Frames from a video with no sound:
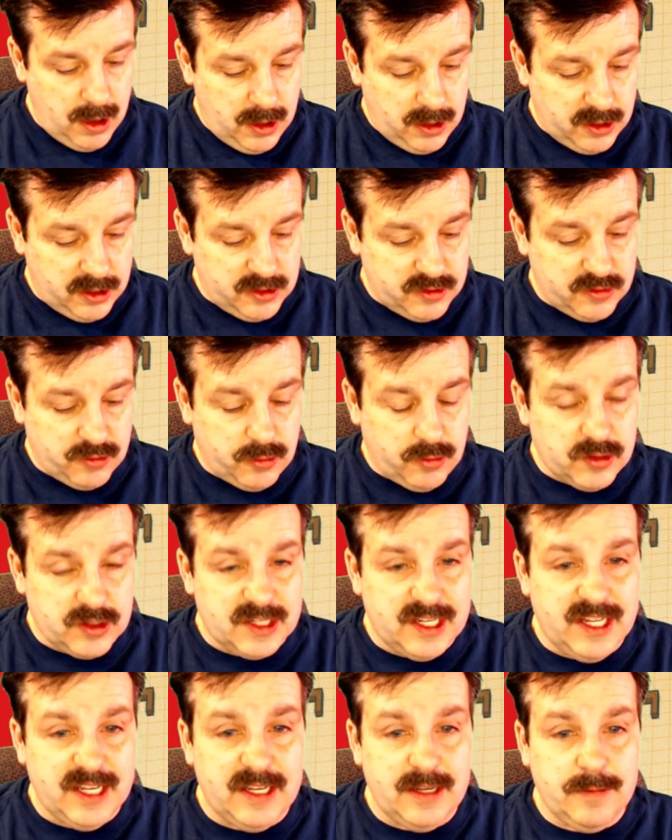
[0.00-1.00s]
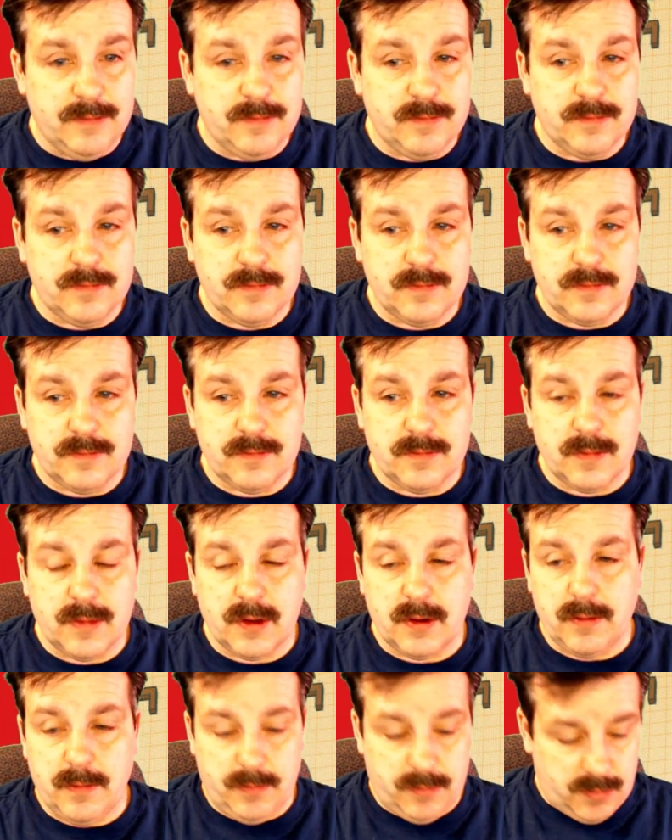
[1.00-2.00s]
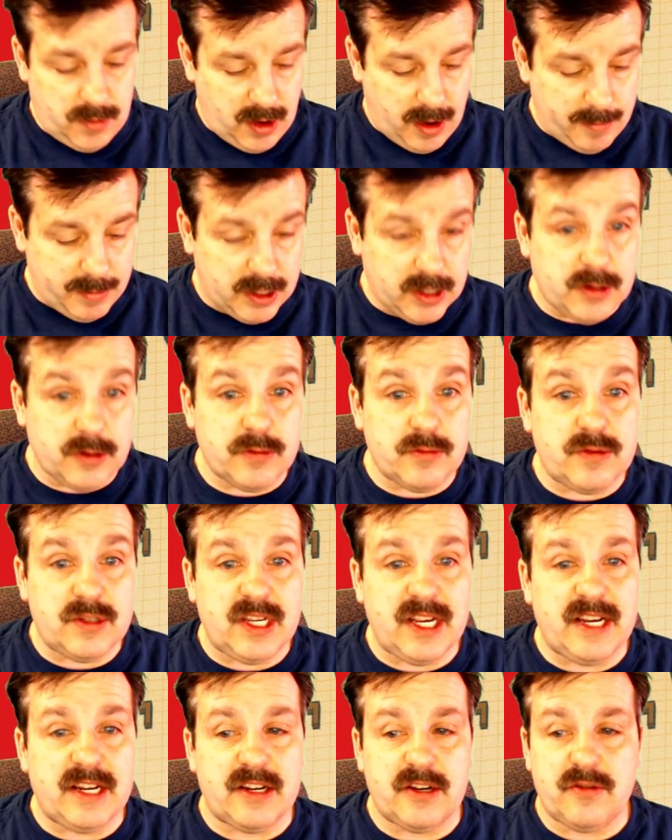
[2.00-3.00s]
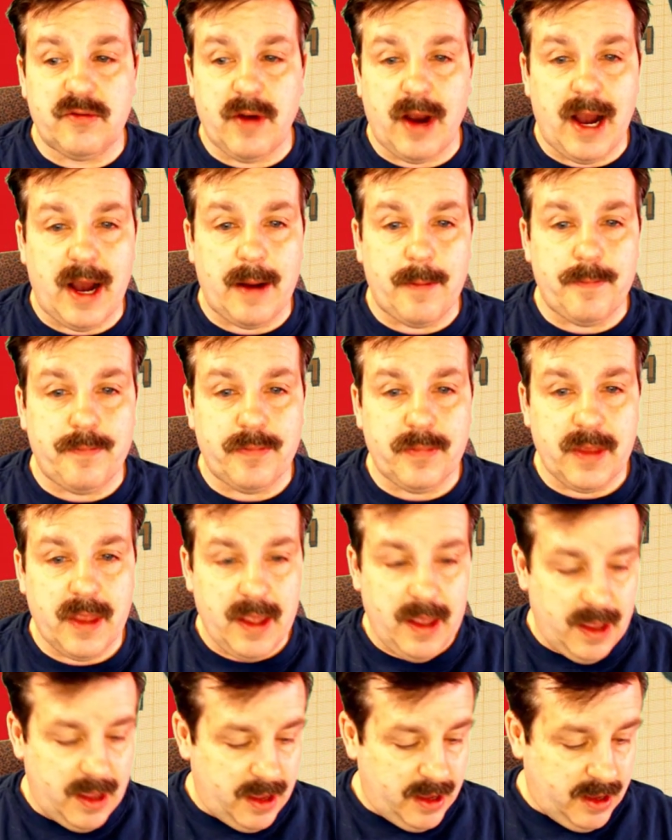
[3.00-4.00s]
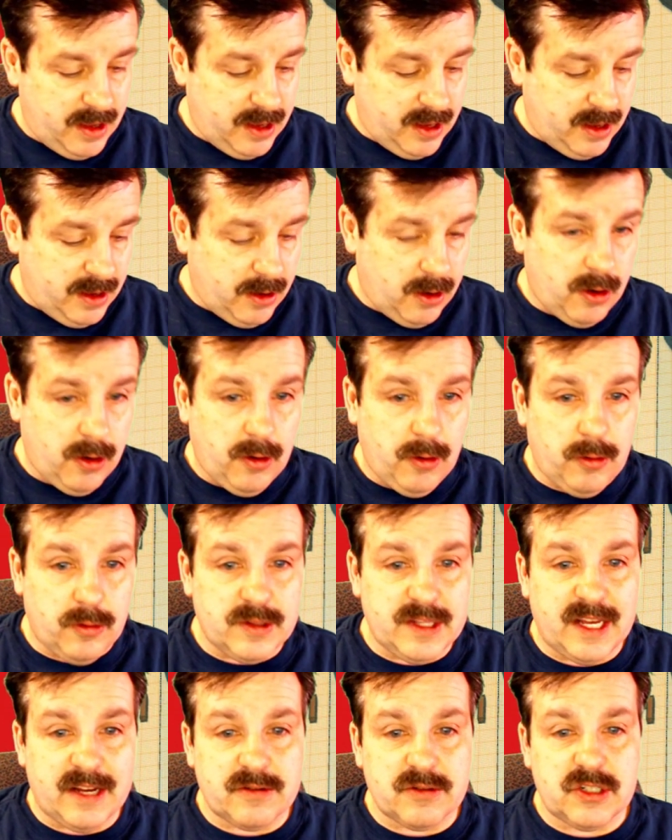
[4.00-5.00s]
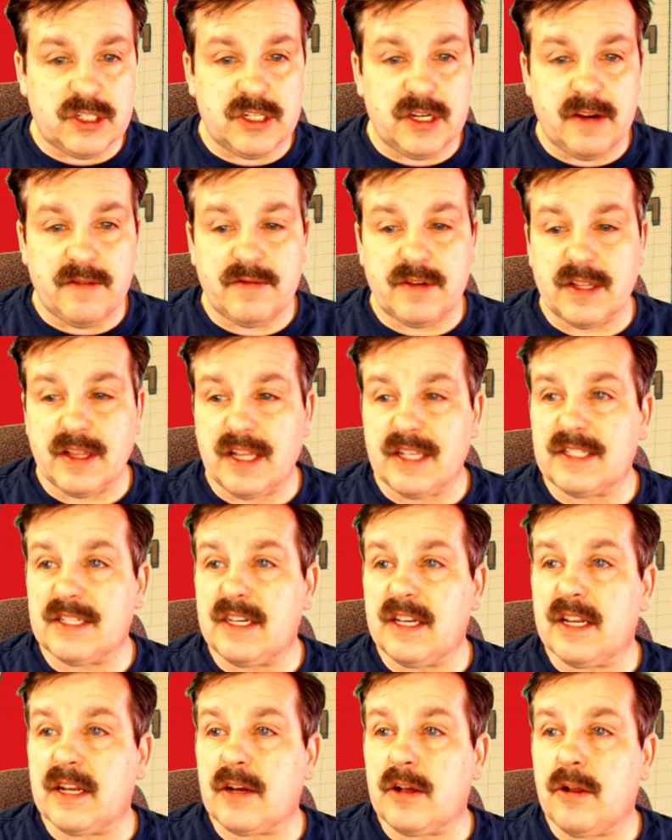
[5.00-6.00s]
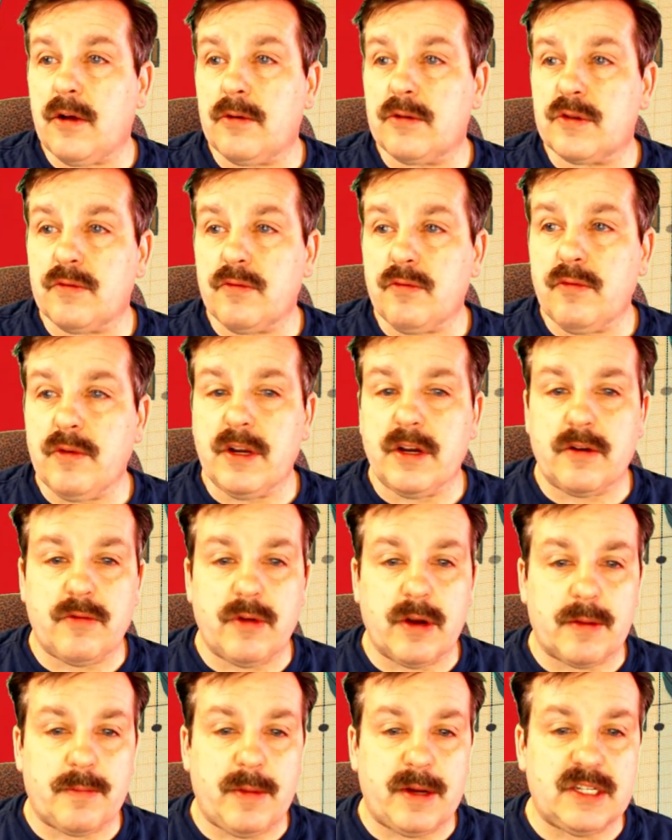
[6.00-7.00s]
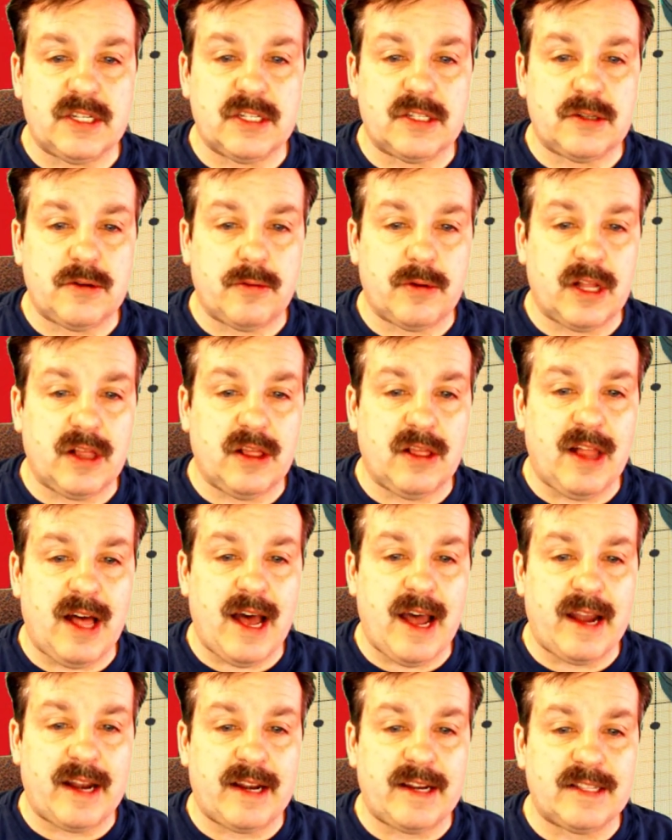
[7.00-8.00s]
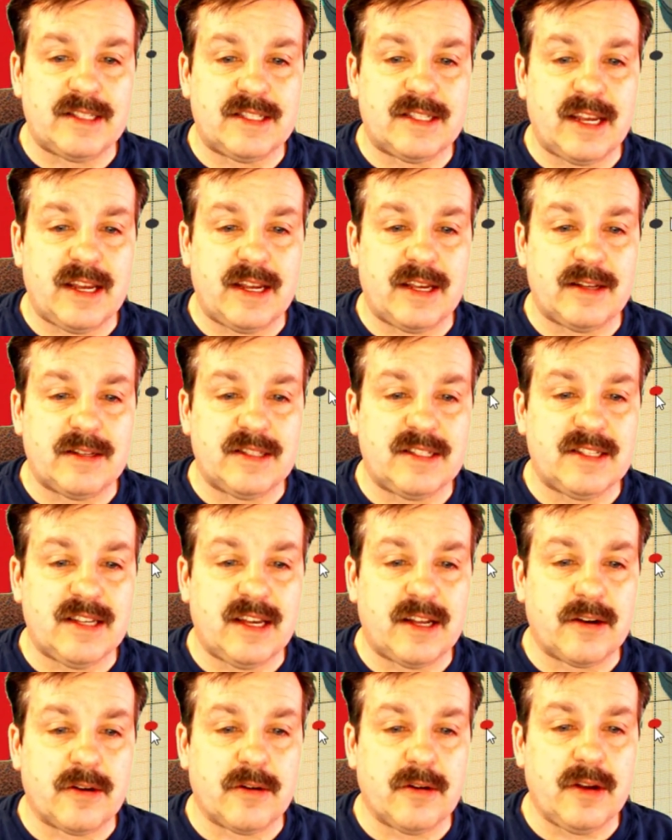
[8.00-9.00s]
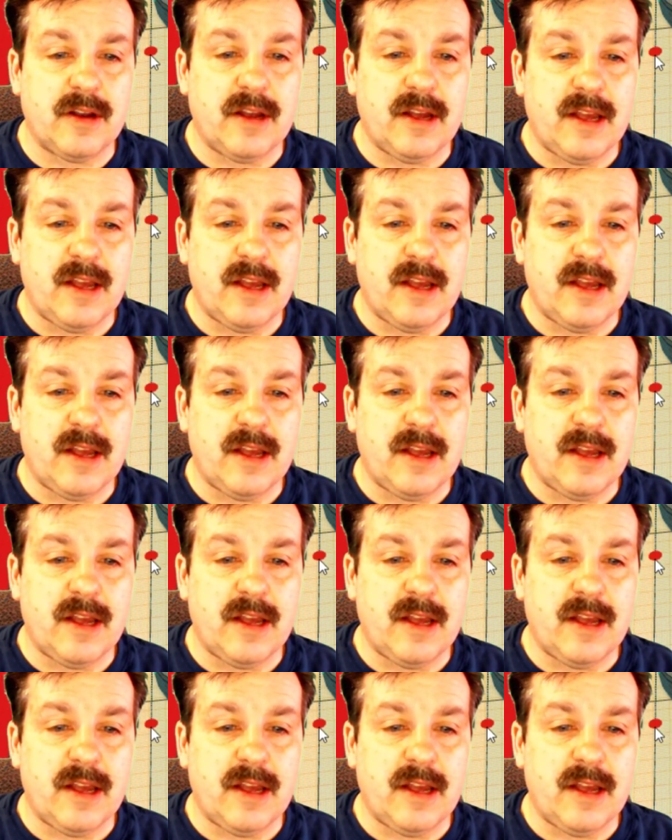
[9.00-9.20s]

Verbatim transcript: Control D. I'm going to do D to drop. Hold down shift and let's get it close real quick by just doing align and saying center